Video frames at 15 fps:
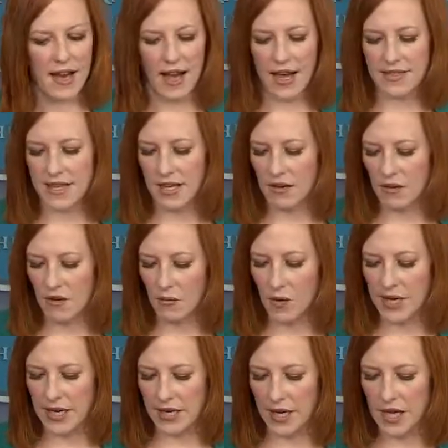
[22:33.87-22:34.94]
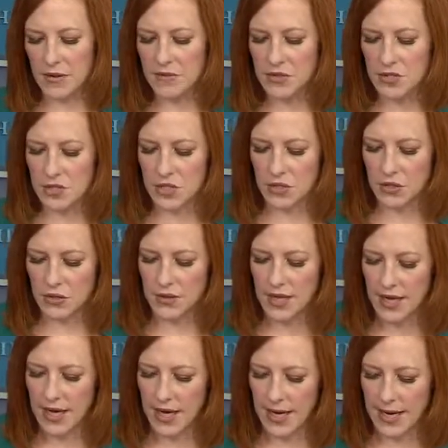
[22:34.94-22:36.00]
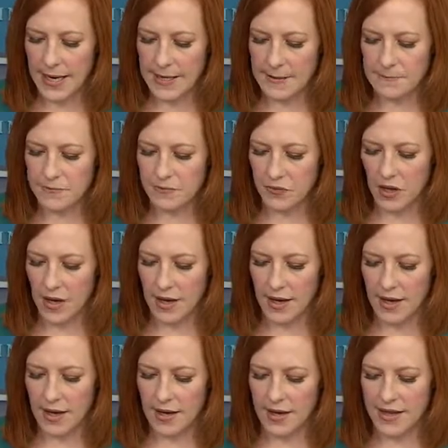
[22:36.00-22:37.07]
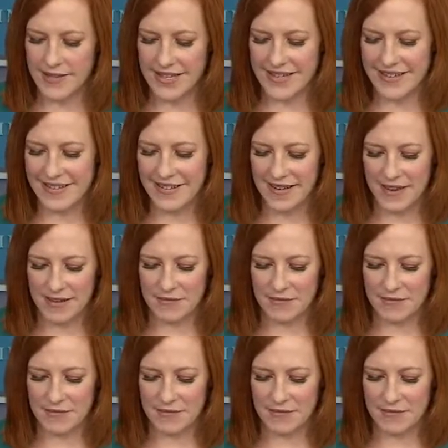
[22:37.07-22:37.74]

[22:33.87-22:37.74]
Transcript: I think when it comes to the